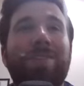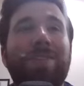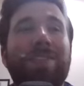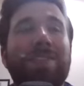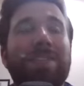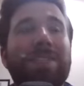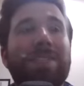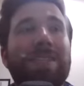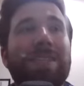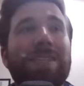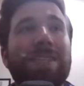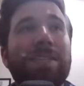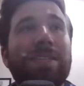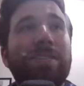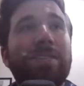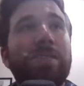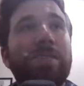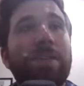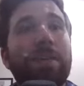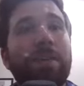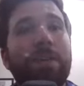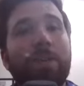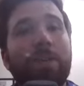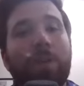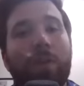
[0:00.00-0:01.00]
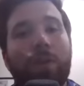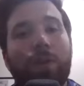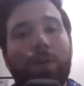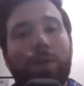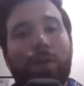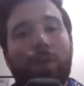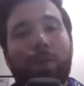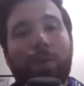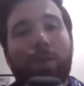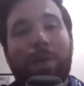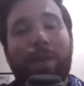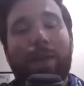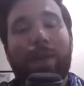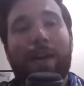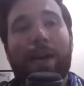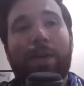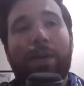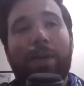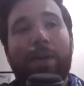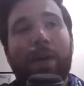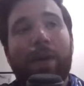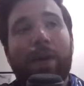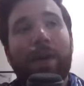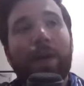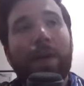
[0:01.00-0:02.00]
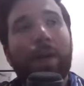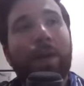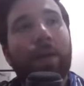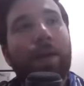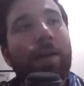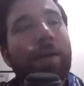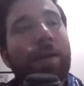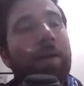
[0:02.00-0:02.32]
16, you could do it that way.